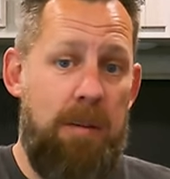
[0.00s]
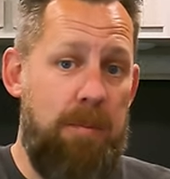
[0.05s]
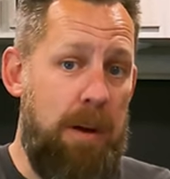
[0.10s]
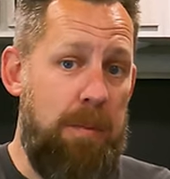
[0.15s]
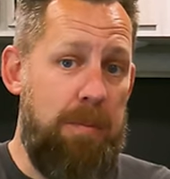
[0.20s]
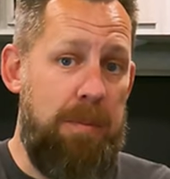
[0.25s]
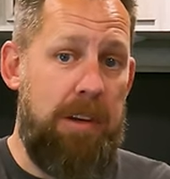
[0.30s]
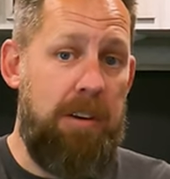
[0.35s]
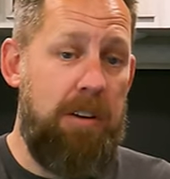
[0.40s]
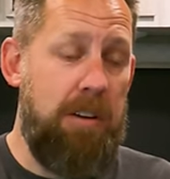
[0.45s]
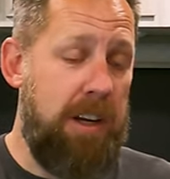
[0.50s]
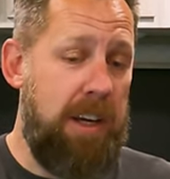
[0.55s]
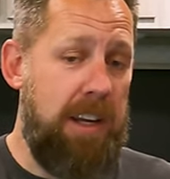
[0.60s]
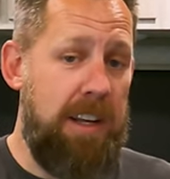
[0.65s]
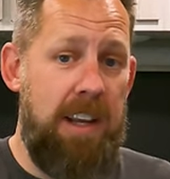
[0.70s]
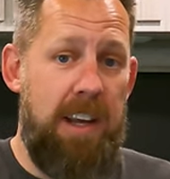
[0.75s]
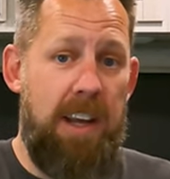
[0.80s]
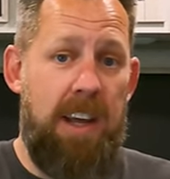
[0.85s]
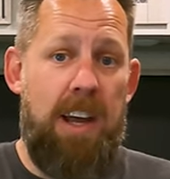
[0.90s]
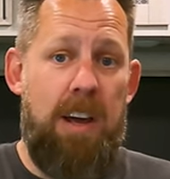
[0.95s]
Might be
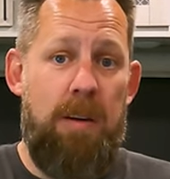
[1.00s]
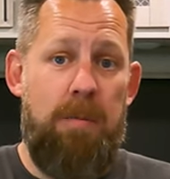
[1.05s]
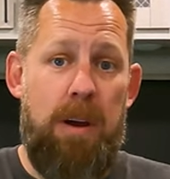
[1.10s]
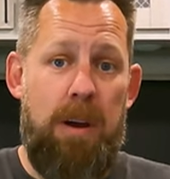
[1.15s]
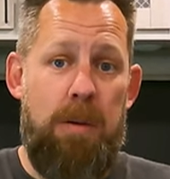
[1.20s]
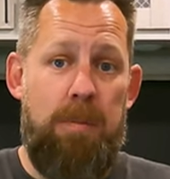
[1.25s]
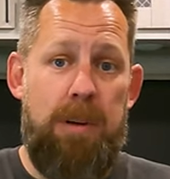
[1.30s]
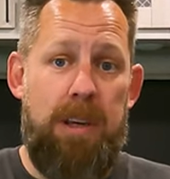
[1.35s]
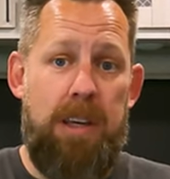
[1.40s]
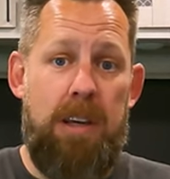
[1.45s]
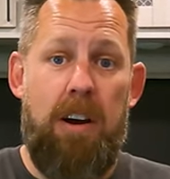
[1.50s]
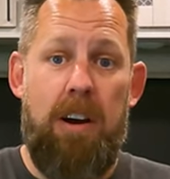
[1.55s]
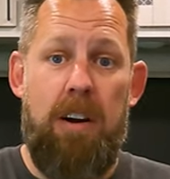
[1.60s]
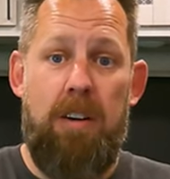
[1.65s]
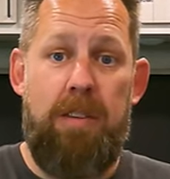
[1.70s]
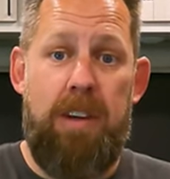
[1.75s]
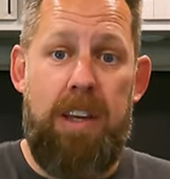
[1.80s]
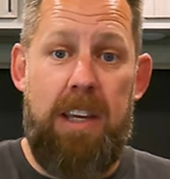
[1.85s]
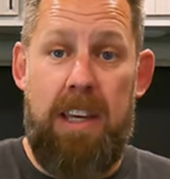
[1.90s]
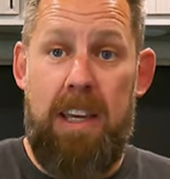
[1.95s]
cooking, might be
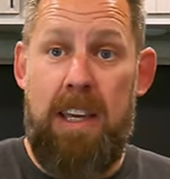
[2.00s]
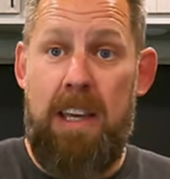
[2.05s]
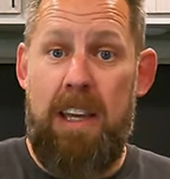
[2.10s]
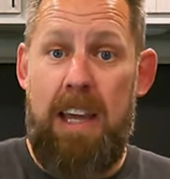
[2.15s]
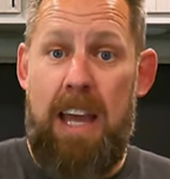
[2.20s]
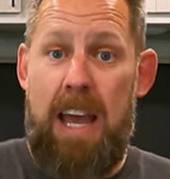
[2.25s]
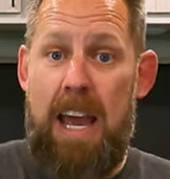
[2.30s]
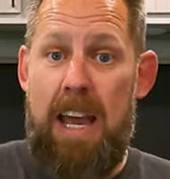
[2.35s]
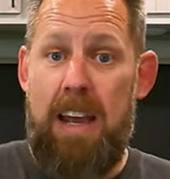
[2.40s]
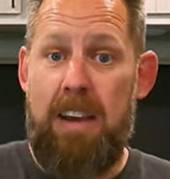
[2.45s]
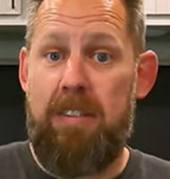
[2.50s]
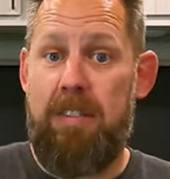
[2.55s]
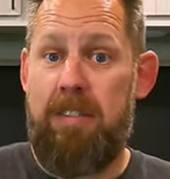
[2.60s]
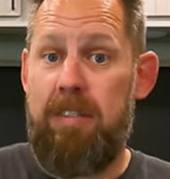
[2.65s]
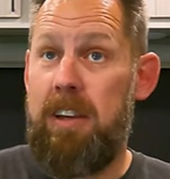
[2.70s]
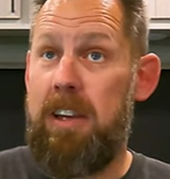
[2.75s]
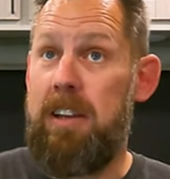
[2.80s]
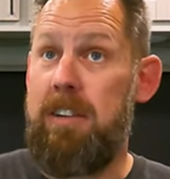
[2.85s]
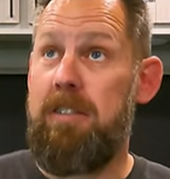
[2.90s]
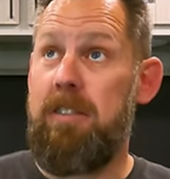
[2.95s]
RV
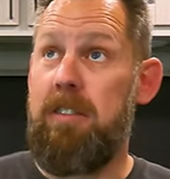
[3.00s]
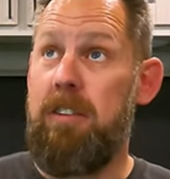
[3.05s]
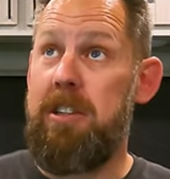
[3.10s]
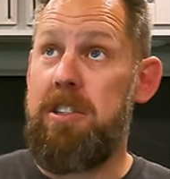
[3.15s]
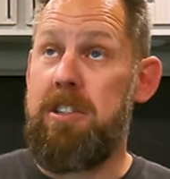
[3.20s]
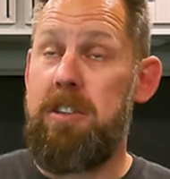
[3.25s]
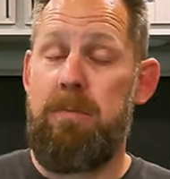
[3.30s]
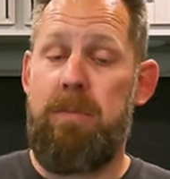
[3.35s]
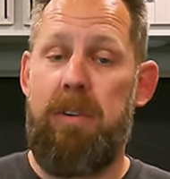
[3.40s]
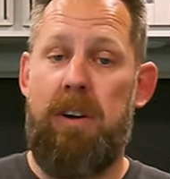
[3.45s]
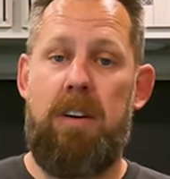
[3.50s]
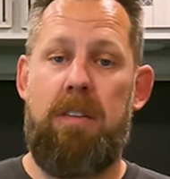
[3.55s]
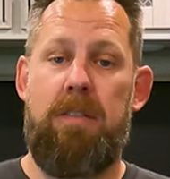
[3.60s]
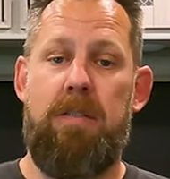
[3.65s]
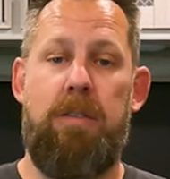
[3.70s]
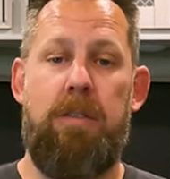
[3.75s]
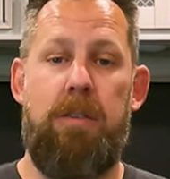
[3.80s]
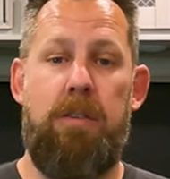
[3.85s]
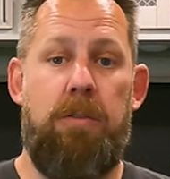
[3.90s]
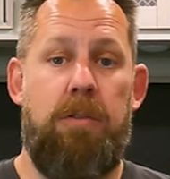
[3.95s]
hacks, installation, product
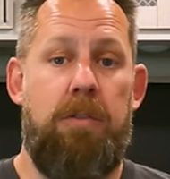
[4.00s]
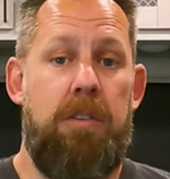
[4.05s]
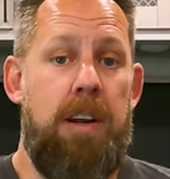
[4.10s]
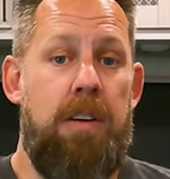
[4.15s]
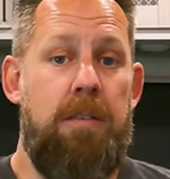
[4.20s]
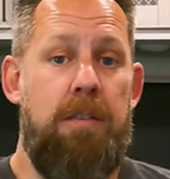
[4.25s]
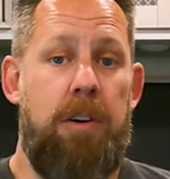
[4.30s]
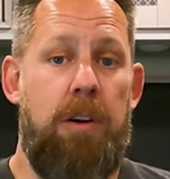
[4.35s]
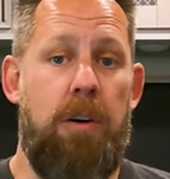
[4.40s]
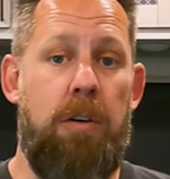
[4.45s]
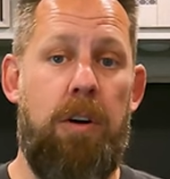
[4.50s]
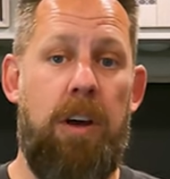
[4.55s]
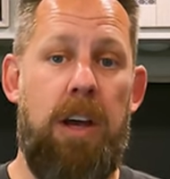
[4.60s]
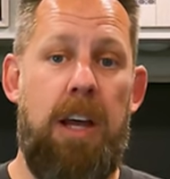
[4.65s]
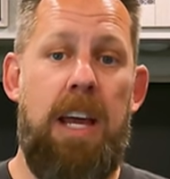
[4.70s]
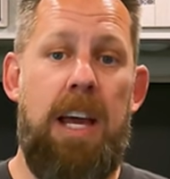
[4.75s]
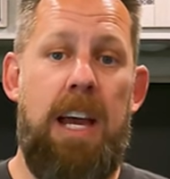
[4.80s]
reviews, you never know.